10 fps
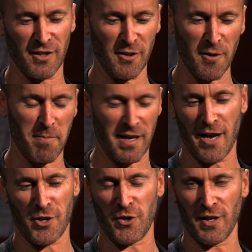So you've got
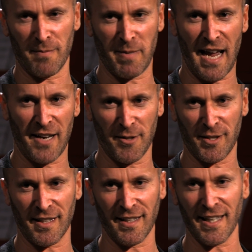percussion and piano
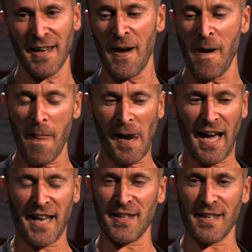suddenly.
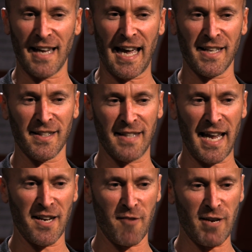And, and
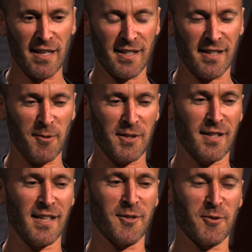then I realized there was a
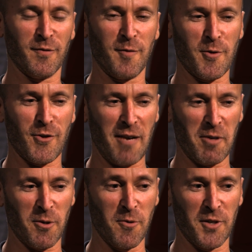thing called a four track
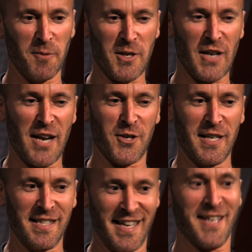recorder, which
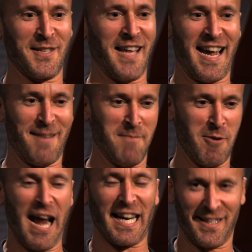actually does that
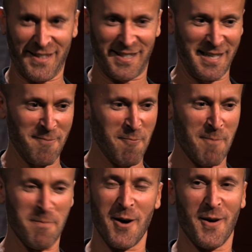miraculously in
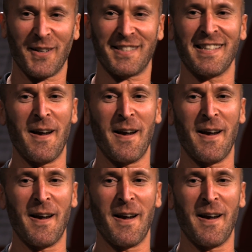one box.